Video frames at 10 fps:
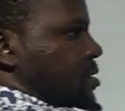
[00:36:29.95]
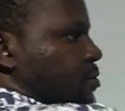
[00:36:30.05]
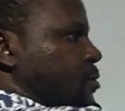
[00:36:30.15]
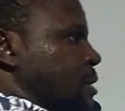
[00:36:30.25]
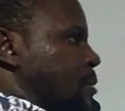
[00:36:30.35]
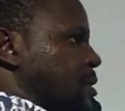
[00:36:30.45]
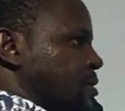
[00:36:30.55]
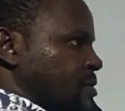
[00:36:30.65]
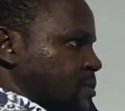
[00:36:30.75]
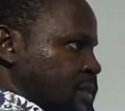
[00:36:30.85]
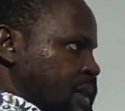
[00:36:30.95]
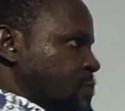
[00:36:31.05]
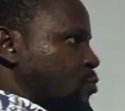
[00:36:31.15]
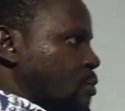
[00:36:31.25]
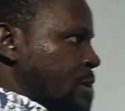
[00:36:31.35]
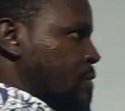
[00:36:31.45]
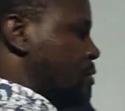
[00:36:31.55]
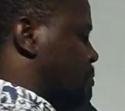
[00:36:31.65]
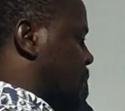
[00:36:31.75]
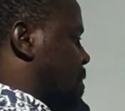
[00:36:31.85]
So that means that's what we're
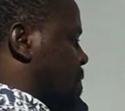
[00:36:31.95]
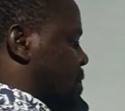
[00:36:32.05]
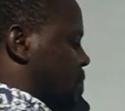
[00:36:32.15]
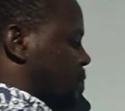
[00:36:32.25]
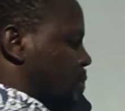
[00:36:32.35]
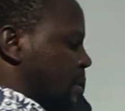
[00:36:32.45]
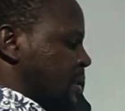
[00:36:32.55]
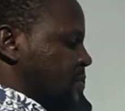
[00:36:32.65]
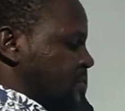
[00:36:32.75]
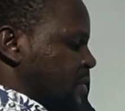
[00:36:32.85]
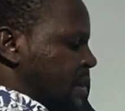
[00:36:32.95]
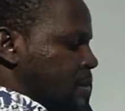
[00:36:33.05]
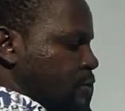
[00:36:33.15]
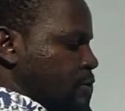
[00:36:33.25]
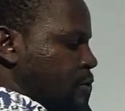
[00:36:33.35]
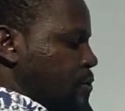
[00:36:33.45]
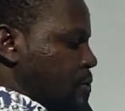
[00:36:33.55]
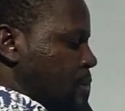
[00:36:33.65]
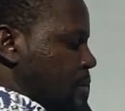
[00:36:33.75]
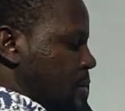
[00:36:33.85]
going to break. Chlorine is
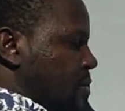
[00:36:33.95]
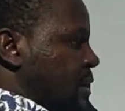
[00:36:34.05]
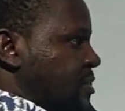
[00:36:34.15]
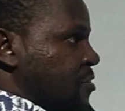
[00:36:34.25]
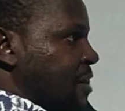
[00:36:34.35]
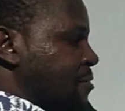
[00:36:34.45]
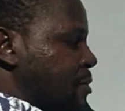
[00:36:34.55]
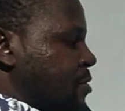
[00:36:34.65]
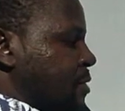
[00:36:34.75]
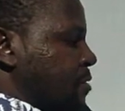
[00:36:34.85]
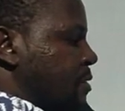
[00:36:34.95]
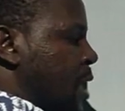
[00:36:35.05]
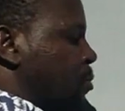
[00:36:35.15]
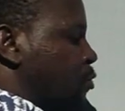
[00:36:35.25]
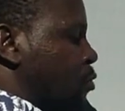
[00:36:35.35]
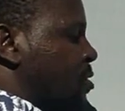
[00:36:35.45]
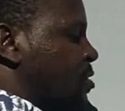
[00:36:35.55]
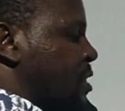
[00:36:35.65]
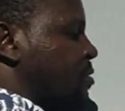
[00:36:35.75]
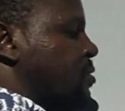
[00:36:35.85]
Cl2. 35.5 times 2 is
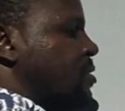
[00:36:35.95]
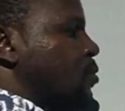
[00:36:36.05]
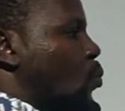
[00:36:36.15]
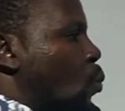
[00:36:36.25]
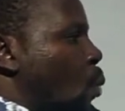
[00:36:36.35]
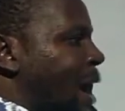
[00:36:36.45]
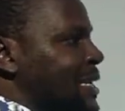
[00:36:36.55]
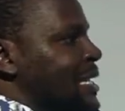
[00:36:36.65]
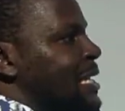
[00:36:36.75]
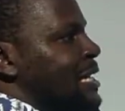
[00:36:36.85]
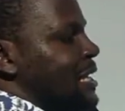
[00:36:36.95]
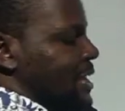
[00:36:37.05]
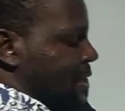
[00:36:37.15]
71.